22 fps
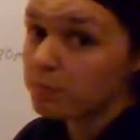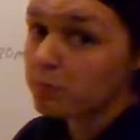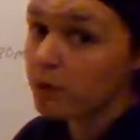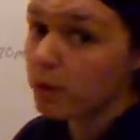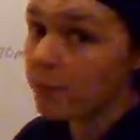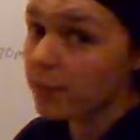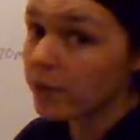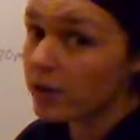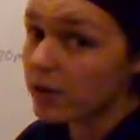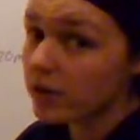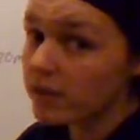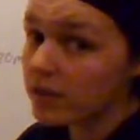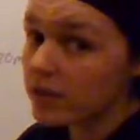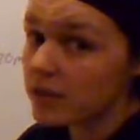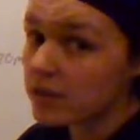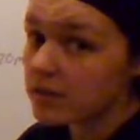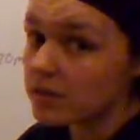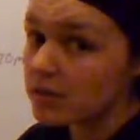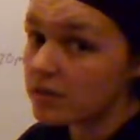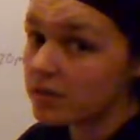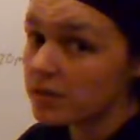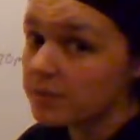Perimeter of
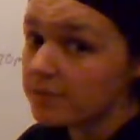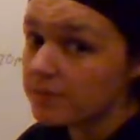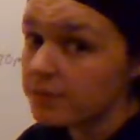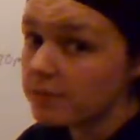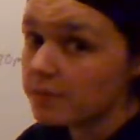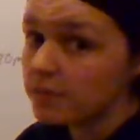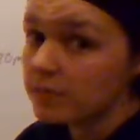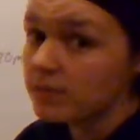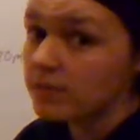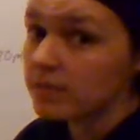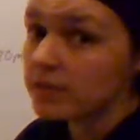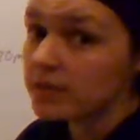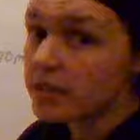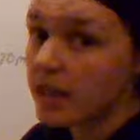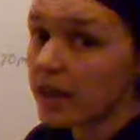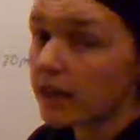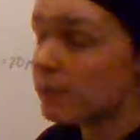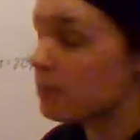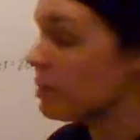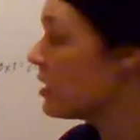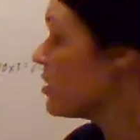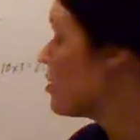this,
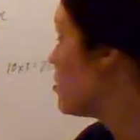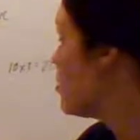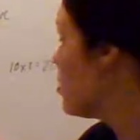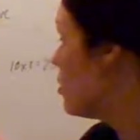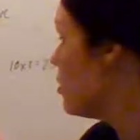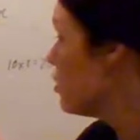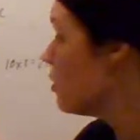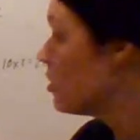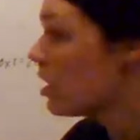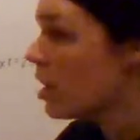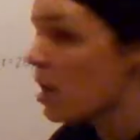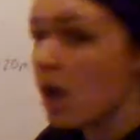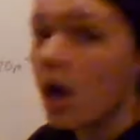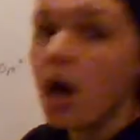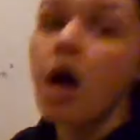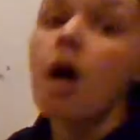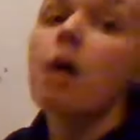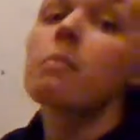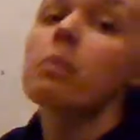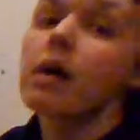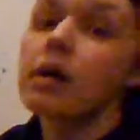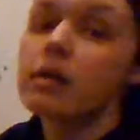10 plus 2
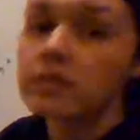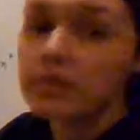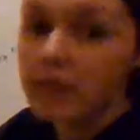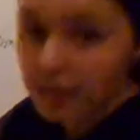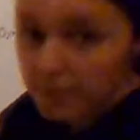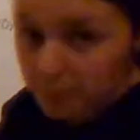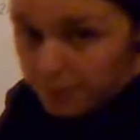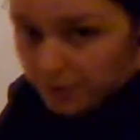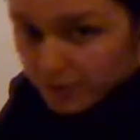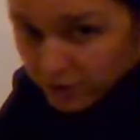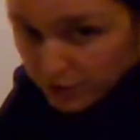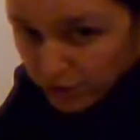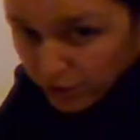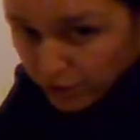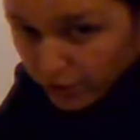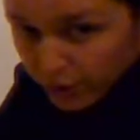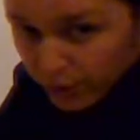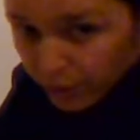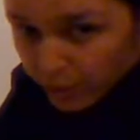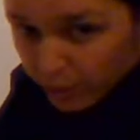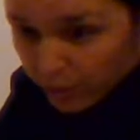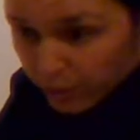plus 10 plus
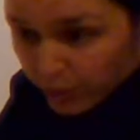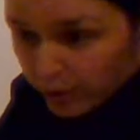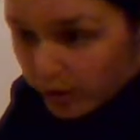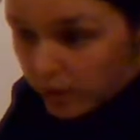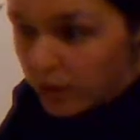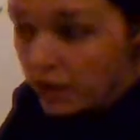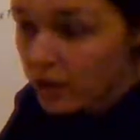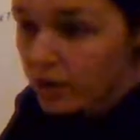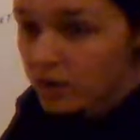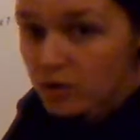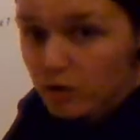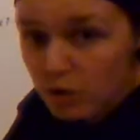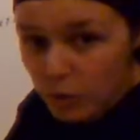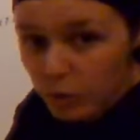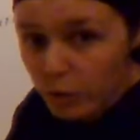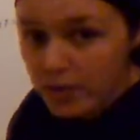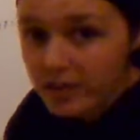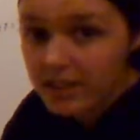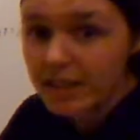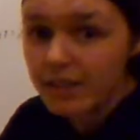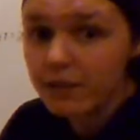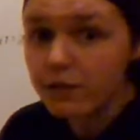2, that's
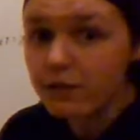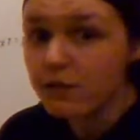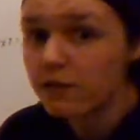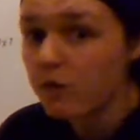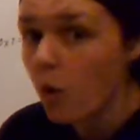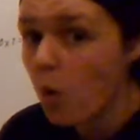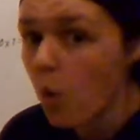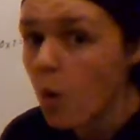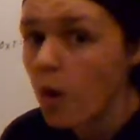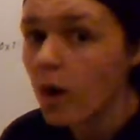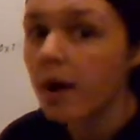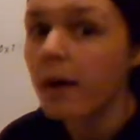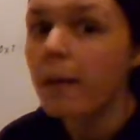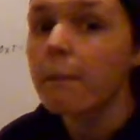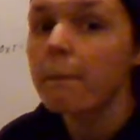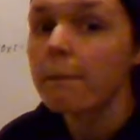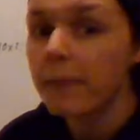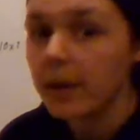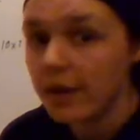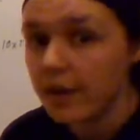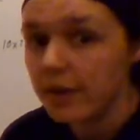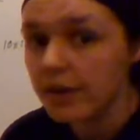24
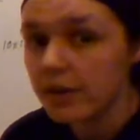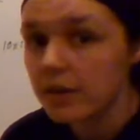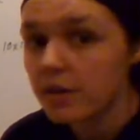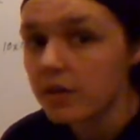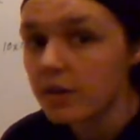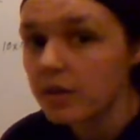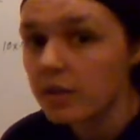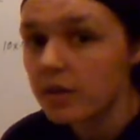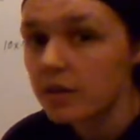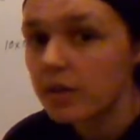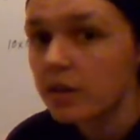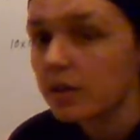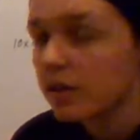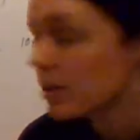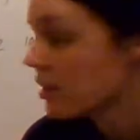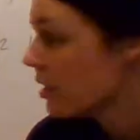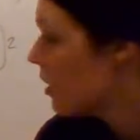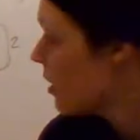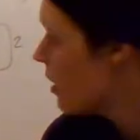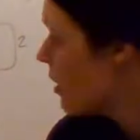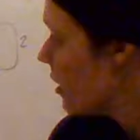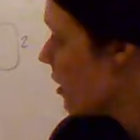meters,
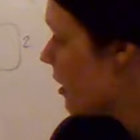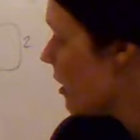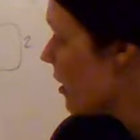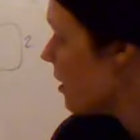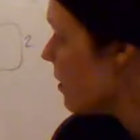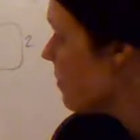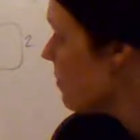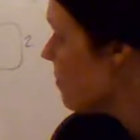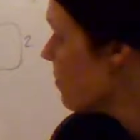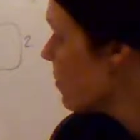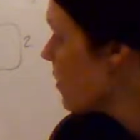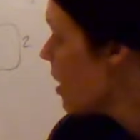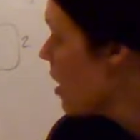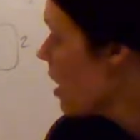all right?